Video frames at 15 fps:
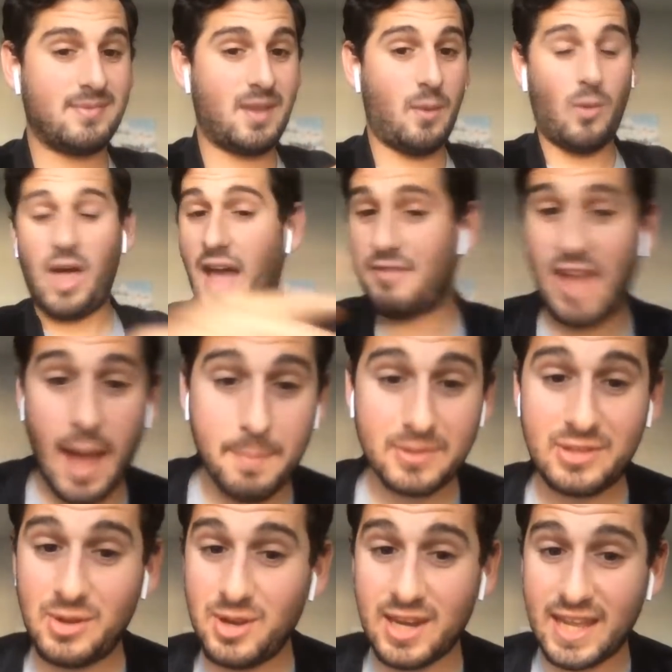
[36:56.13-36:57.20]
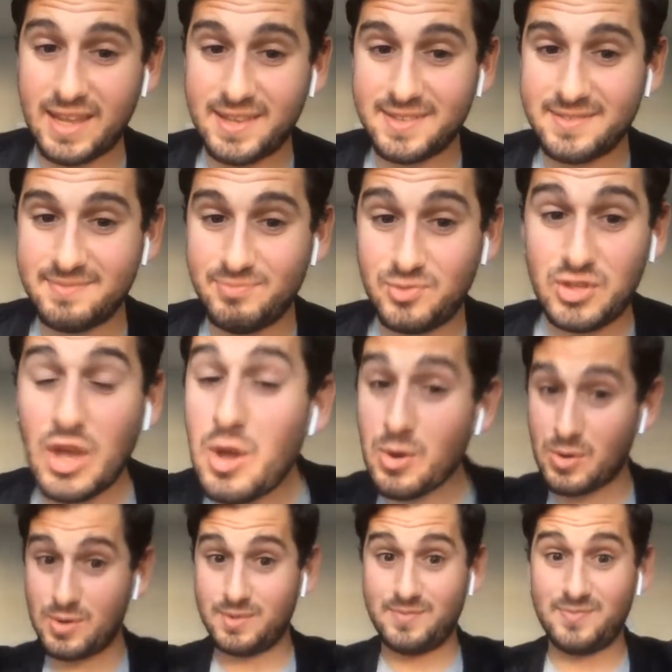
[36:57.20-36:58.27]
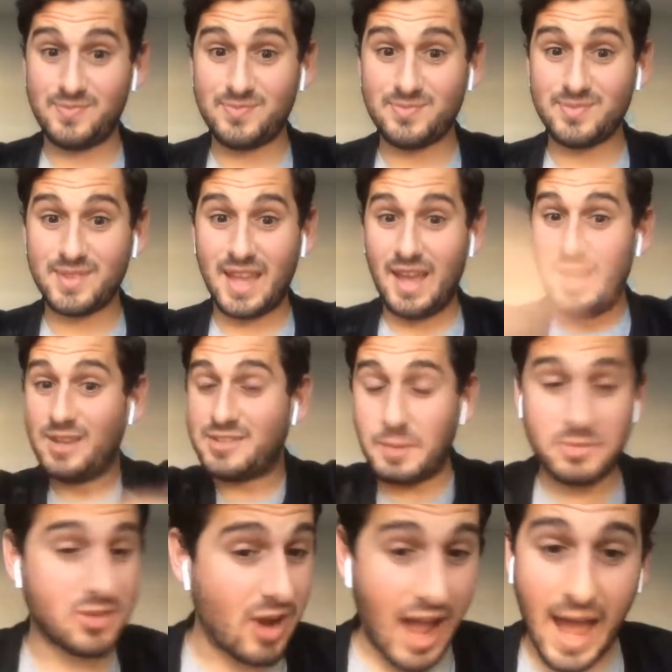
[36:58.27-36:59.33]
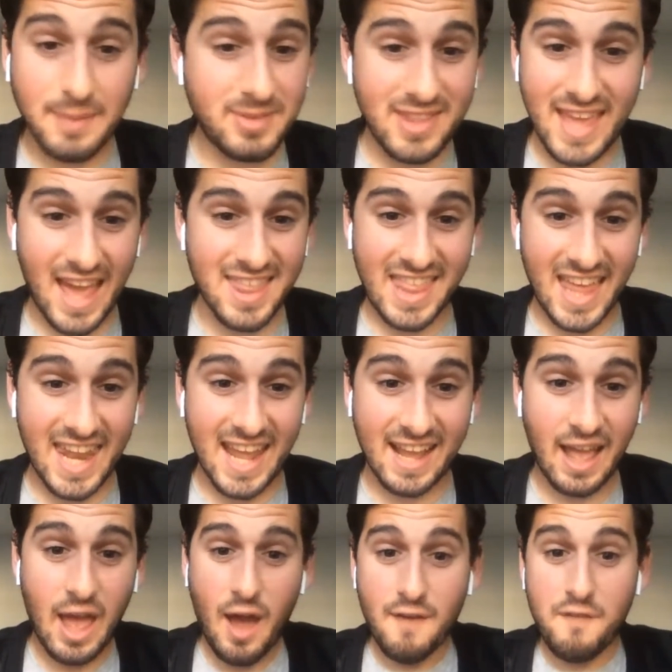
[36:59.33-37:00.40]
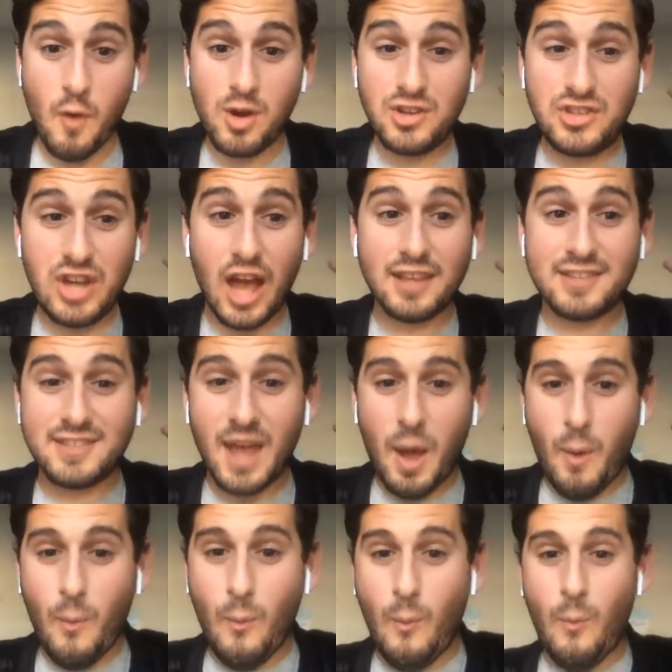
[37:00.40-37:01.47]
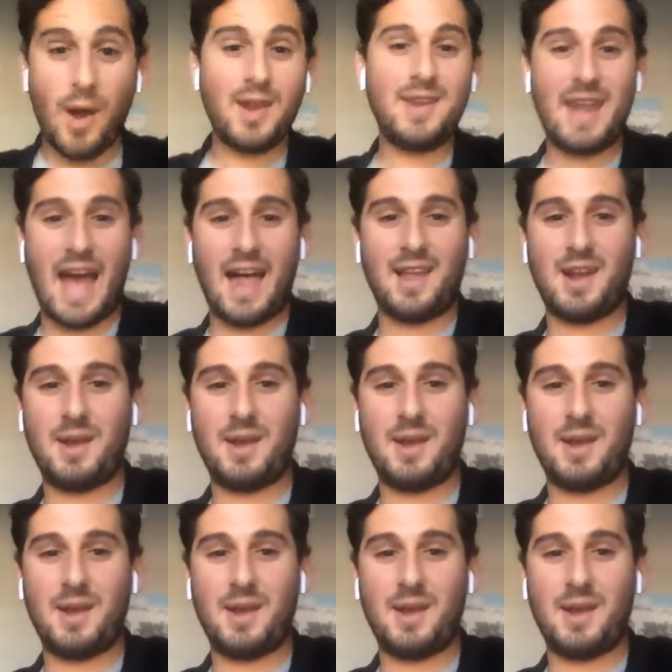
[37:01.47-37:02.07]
will have the opportunity to subscribe to The Athletic for just $1 a